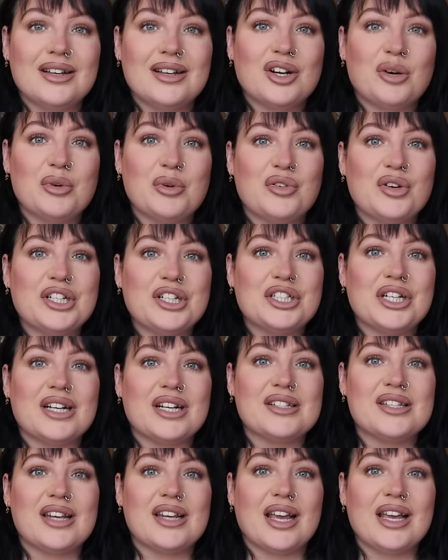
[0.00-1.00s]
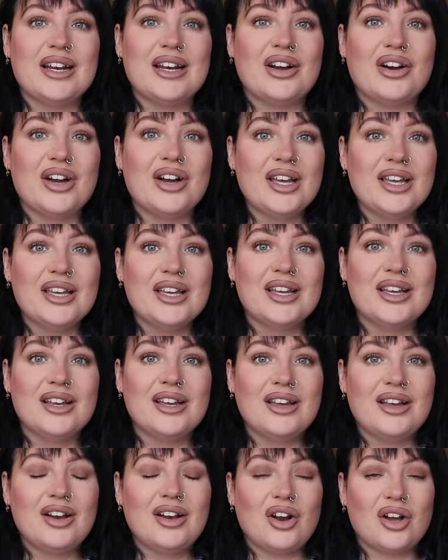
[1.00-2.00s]
got my fringe out today, and I
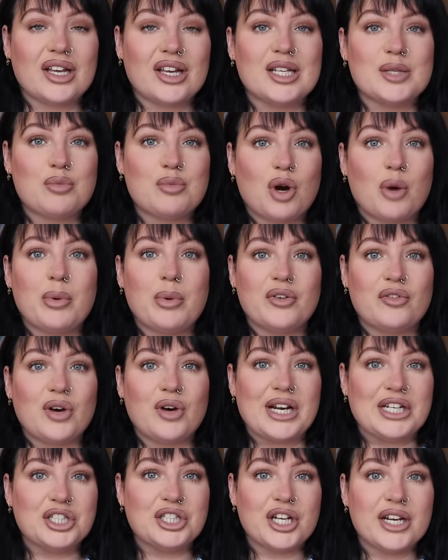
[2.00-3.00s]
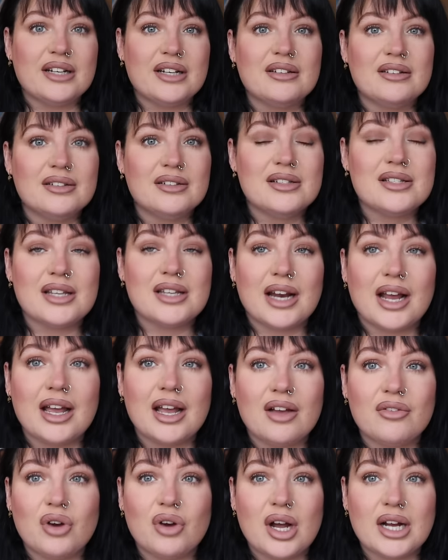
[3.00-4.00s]
like it's proper fringing today.
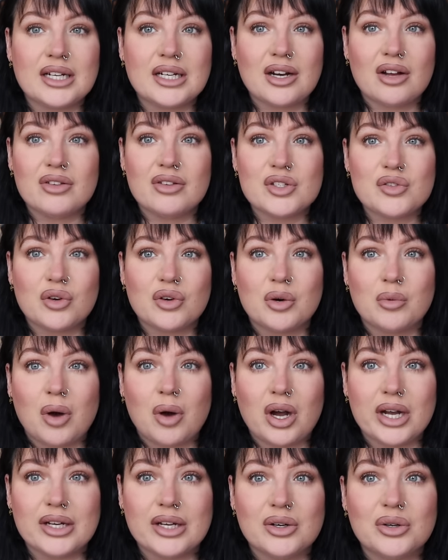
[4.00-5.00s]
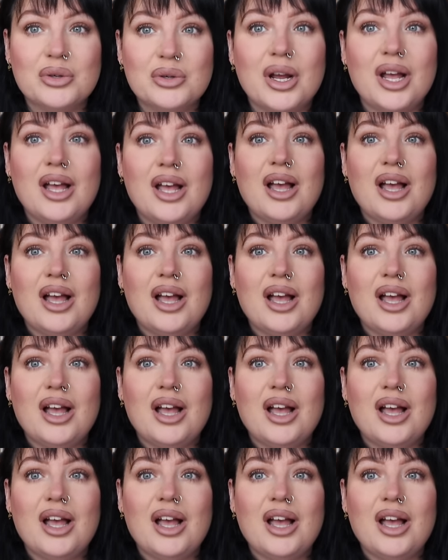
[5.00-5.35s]
I've not had it like this for a while.